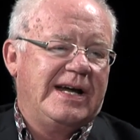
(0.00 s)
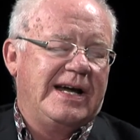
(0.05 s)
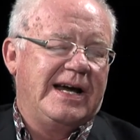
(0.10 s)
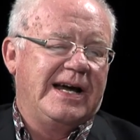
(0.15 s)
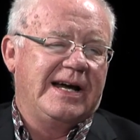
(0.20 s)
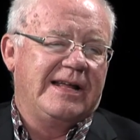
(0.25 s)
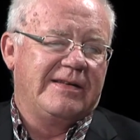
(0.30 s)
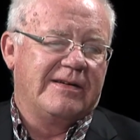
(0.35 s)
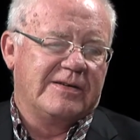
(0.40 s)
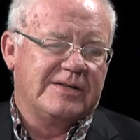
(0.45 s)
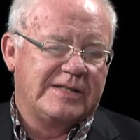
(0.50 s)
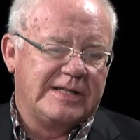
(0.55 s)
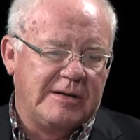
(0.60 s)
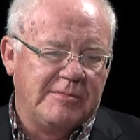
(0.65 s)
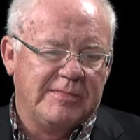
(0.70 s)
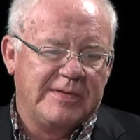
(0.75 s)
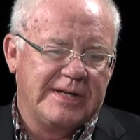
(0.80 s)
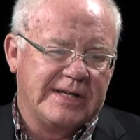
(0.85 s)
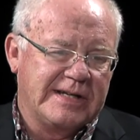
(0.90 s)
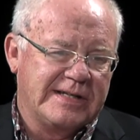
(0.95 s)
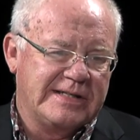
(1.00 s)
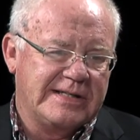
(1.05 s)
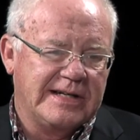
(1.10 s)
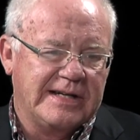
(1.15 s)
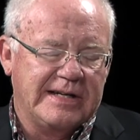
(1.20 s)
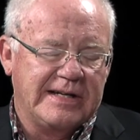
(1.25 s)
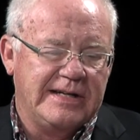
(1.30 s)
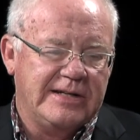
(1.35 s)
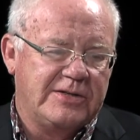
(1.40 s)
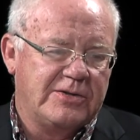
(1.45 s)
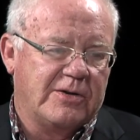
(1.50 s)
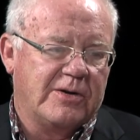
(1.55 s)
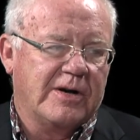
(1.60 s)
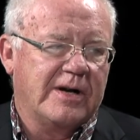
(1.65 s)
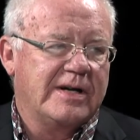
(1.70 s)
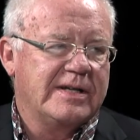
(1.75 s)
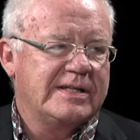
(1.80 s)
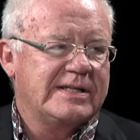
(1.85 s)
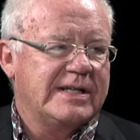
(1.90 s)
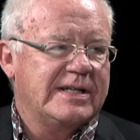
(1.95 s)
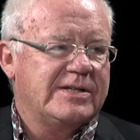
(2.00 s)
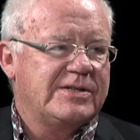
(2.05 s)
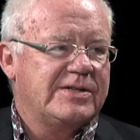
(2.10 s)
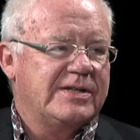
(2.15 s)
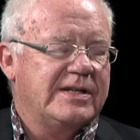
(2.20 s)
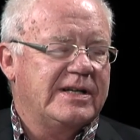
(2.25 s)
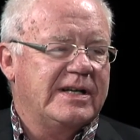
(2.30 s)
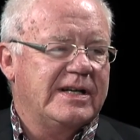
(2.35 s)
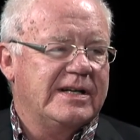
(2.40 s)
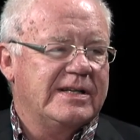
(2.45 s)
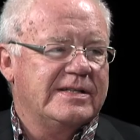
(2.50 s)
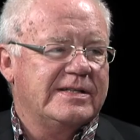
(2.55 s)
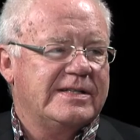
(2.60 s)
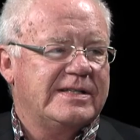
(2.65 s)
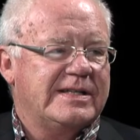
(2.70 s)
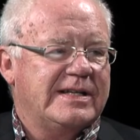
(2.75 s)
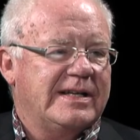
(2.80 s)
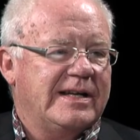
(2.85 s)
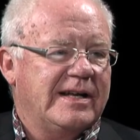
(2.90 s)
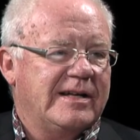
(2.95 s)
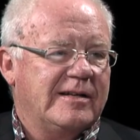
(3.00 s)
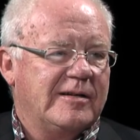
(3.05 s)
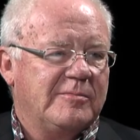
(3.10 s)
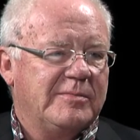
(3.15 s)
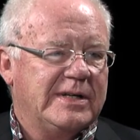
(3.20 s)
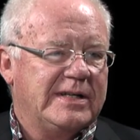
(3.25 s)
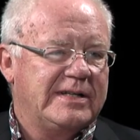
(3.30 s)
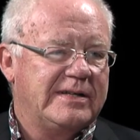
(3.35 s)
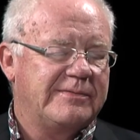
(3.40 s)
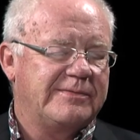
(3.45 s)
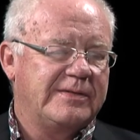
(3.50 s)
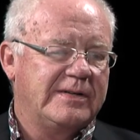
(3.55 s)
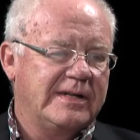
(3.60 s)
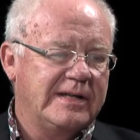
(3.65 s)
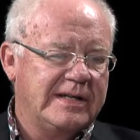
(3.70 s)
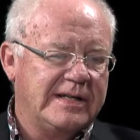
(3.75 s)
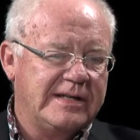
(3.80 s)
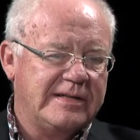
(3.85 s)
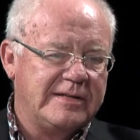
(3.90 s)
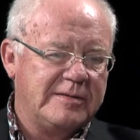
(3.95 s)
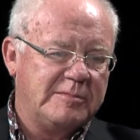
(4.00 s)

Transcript: Uh, there are some things that each organization does uh, a little bit differently.